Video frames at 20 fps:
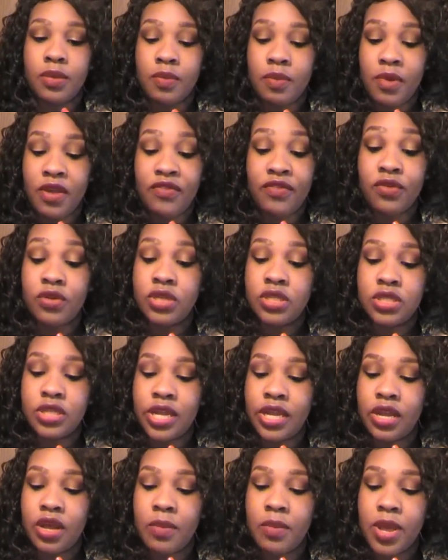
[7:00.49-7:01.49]
My phone is
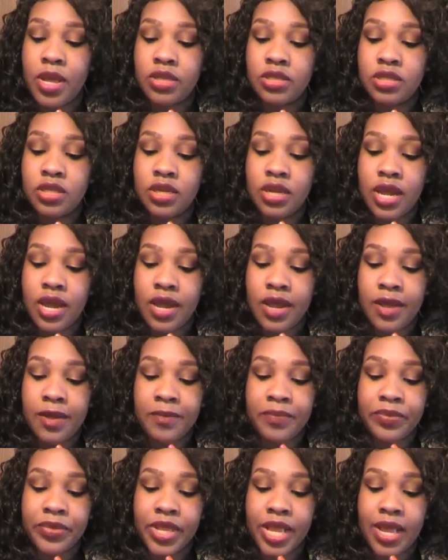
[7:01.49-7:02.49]
like about to
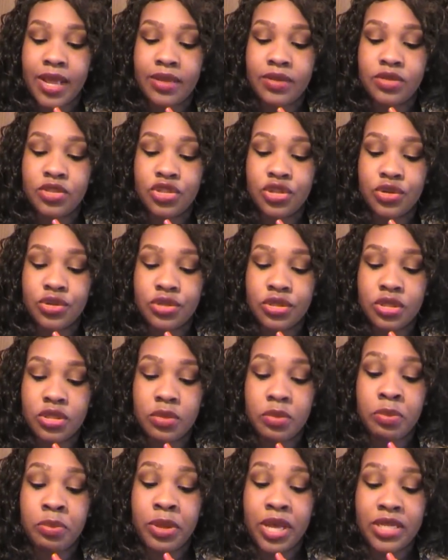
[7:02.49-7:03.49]
die. I chose
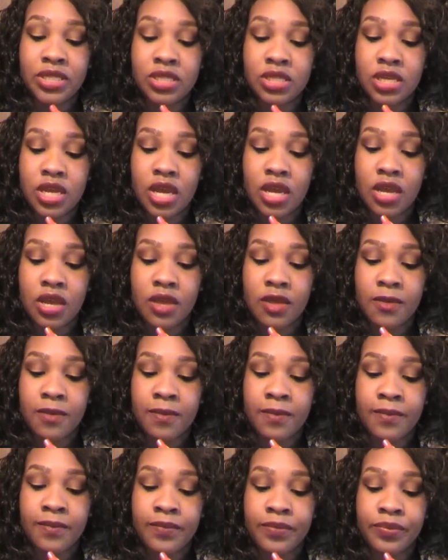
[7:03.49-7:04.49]
the best time